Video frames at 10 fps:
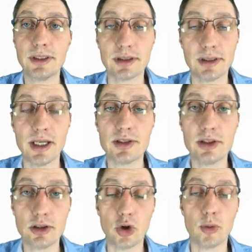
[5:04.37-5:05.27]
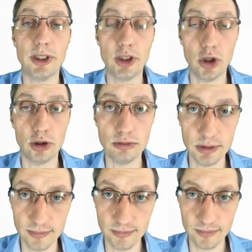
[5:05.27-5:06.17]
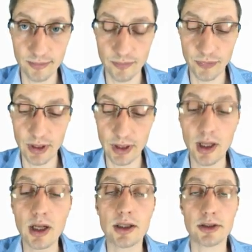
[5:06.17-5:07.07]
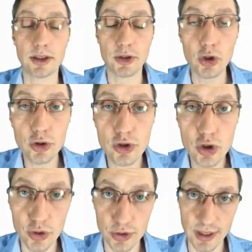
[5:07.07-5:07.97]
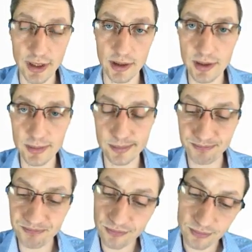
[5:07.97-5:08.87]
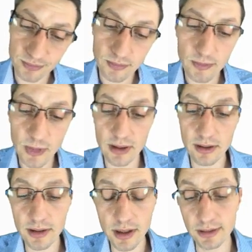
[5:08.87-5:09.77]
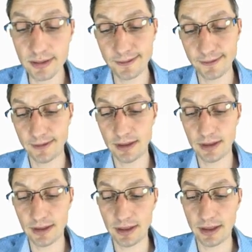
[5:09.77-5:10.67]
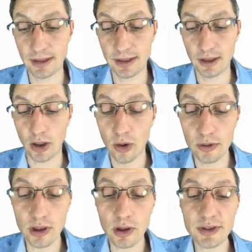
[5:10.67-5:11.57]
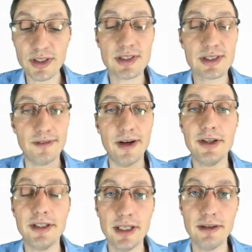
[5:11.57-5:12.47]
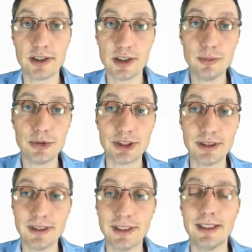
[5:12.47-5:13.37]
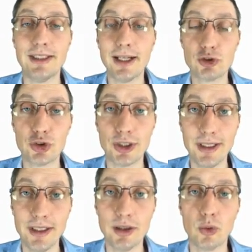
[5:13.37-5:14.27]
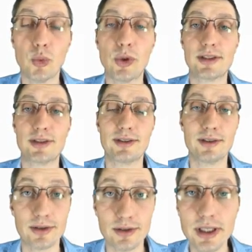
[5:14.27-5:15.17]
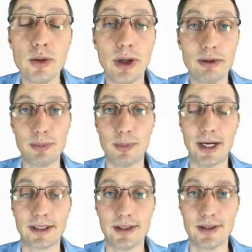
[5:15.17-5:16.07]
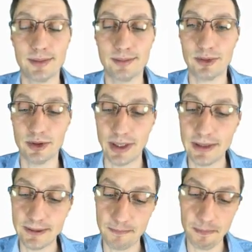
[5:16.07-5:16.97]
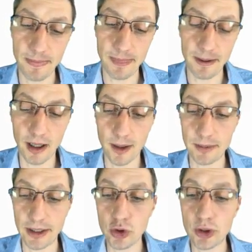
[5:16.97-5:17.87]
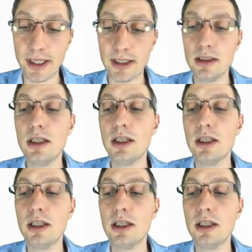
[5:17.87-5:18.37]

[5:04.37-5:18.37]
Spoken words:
doesn't normally hold. The good news is that although this is a very naive assumption, it actually works really well in practice, right? And you can